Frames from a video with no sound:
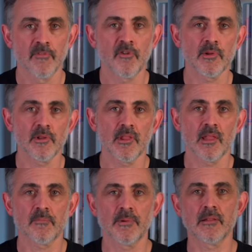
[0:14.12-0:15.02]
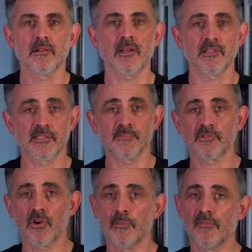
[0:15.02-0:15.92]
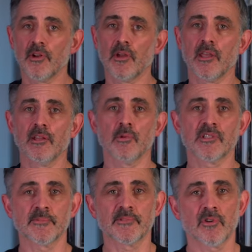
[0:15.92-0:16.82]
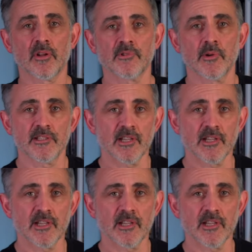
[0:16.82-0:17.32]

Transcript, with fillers: Before we do this, please like and subscribe if you like it and you want to subscribe to it.